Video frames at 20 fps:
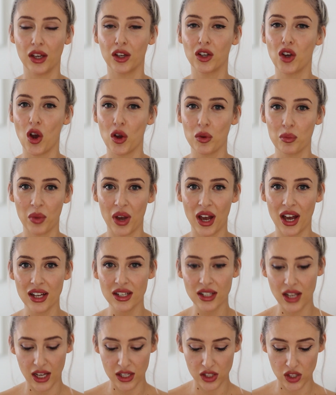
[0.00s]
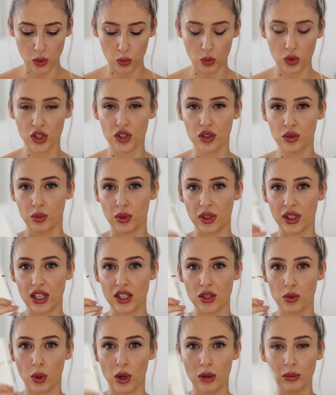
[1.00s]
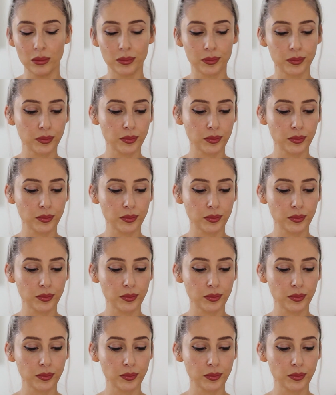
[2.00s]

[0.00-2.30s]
cotton pad, as you would with this one,